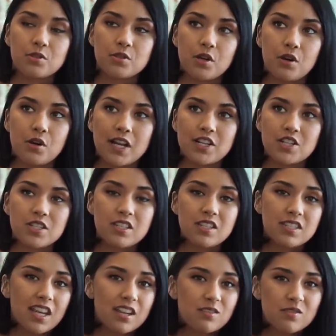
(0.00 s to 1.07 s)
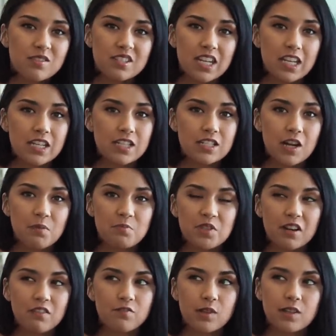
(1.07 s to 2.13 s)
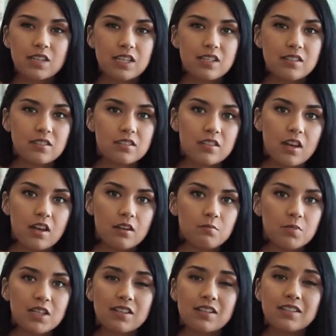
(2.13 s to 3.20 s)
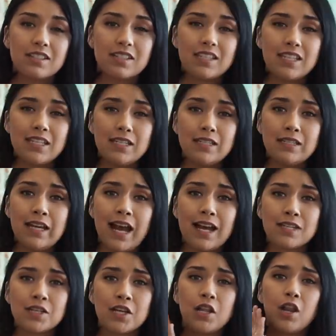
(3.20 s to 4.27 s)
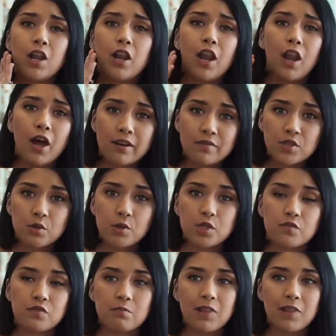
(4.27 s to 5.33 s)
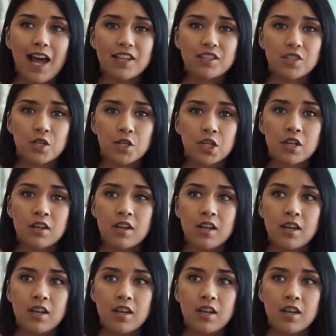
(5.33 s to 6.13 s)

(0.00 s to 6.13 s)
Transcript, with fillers: So I just need sandals and tank tops and I feel like he's set because he has a lot of shorts from last year